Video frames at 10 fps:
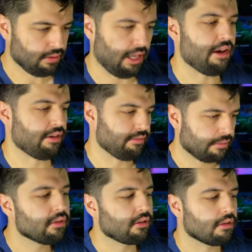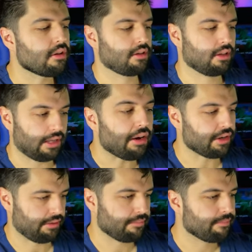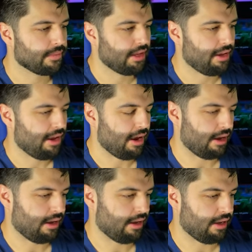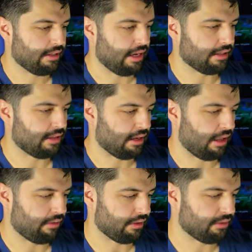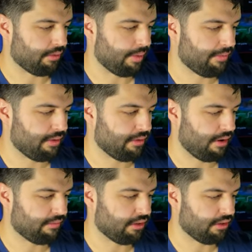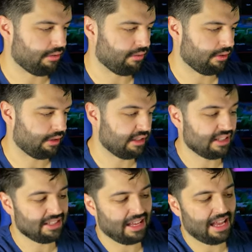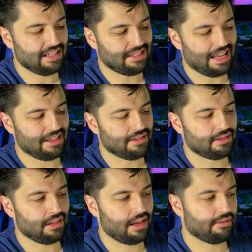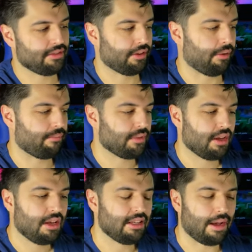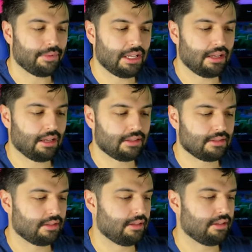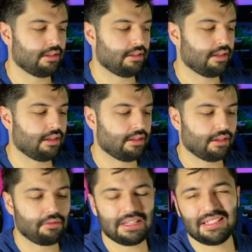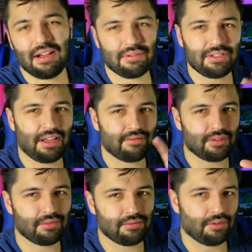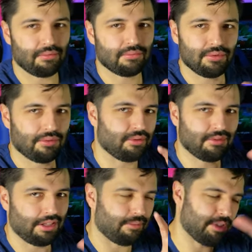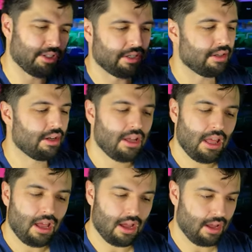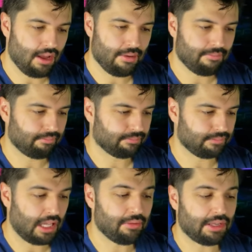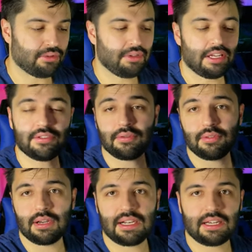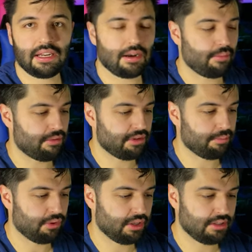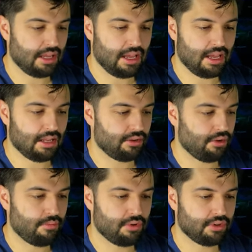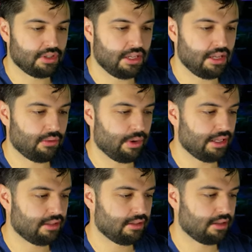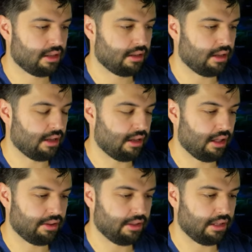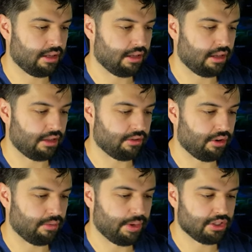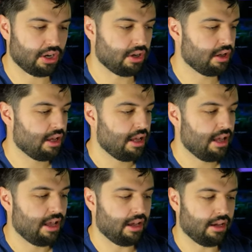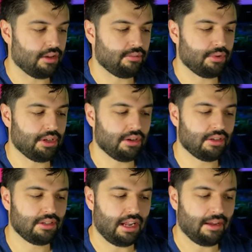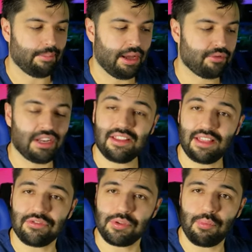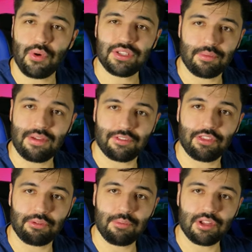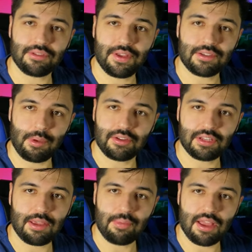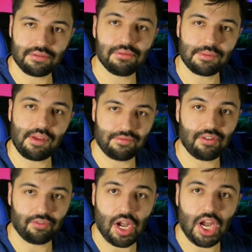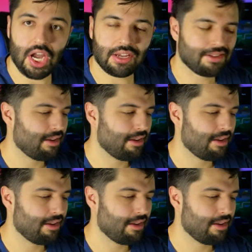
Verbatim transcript: Count it. Count it. Uh, yeah, it's not counting. So maybe you have to do, it says eight days left. So yeah, I'm thinking it's uh, the, the quest, that one you have to, you know, do your thingy majiggy. Um, anyway, two days to our, uh, getting our bonus points and no more sneaky quests uh, other than, uh, you know, the punch card. And we are now about 9,000 points away from three months of Xbox Game Pass Ultimate for free.